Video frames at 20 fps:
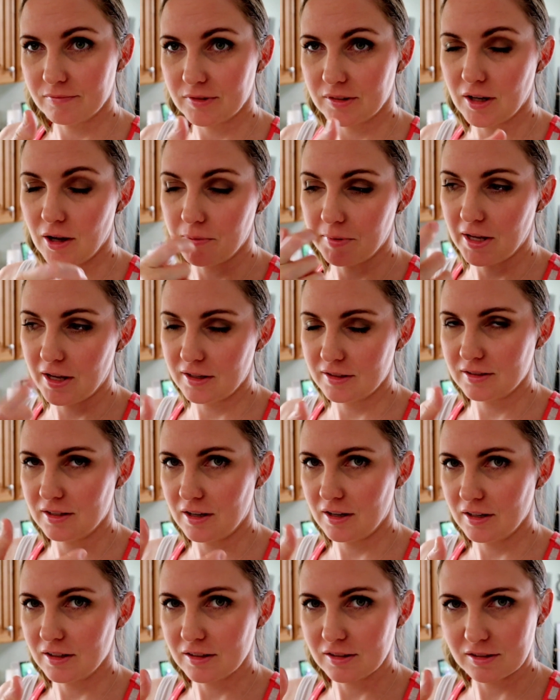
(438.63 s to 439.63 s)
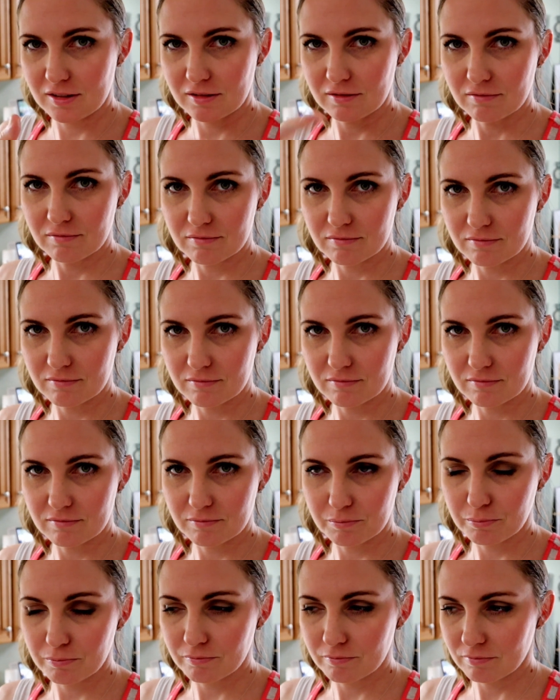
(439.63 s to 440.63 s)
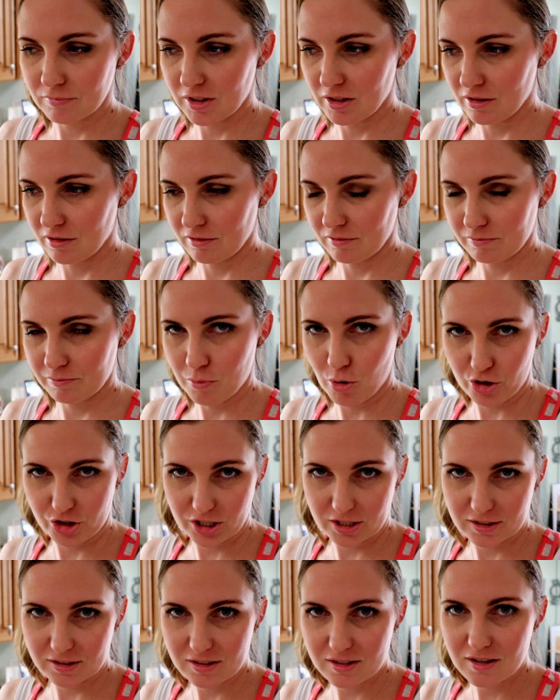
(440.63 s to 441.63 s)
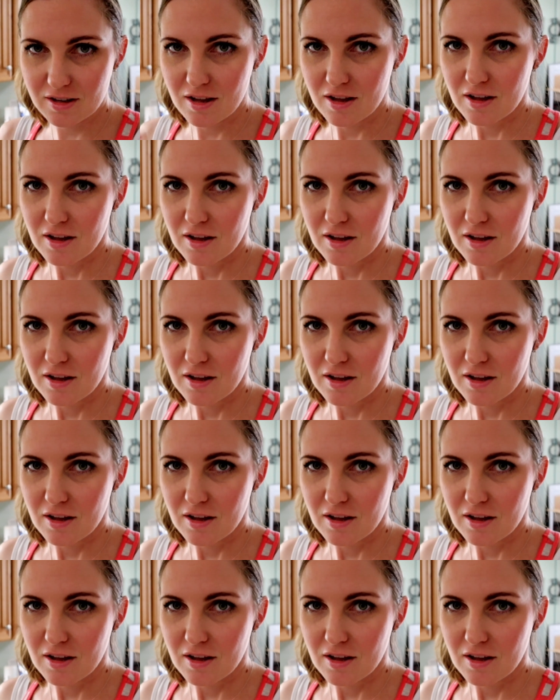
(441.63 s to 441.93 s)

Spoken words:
cupcake size, you know, portions